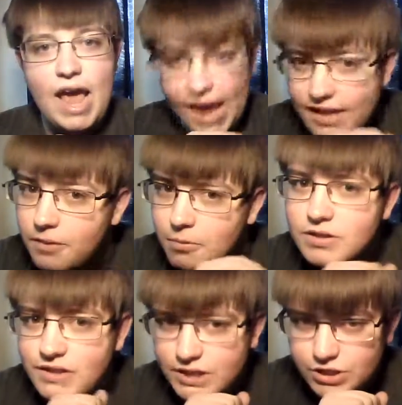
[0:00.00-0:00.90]
And the
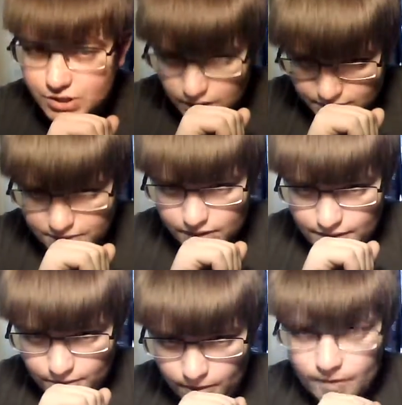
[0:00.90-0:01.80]
presentation does
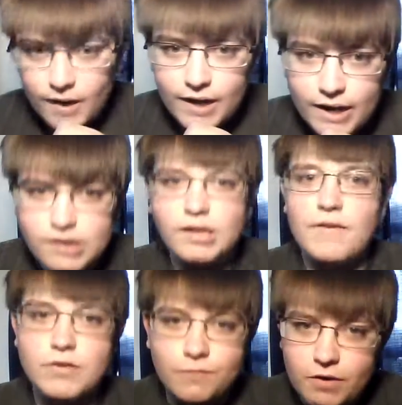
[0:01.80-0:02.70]
deliver. It
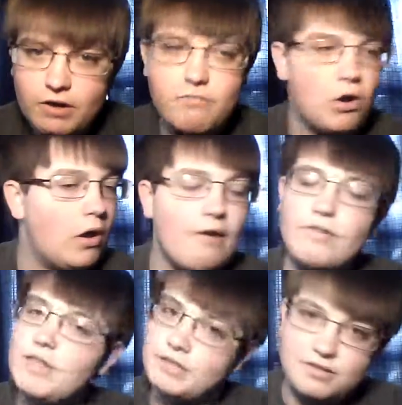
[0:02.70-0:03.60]
delivers very well.
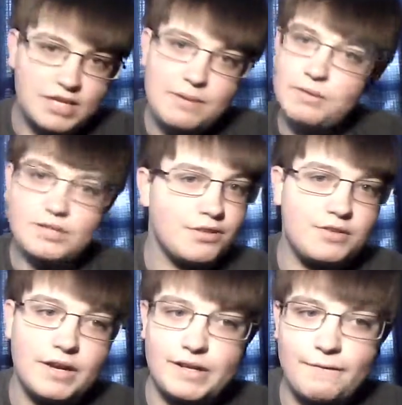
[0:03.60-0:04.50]
Everything's seamless,
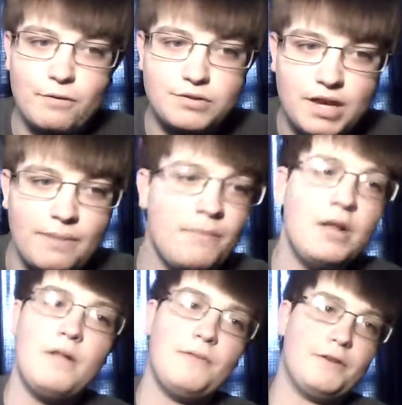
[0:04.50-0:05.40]
just like in the first game.
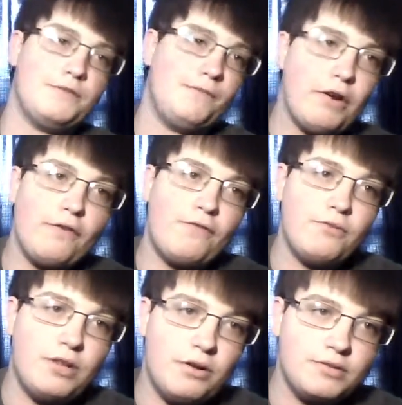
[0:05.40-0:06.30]
There's very
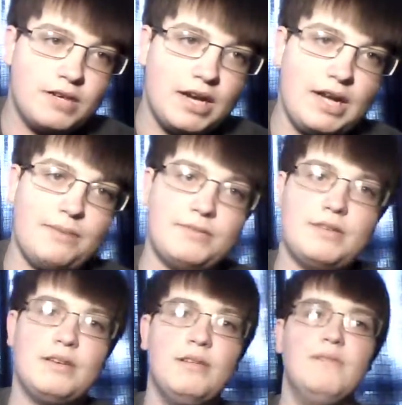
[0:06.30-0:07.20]
few load times,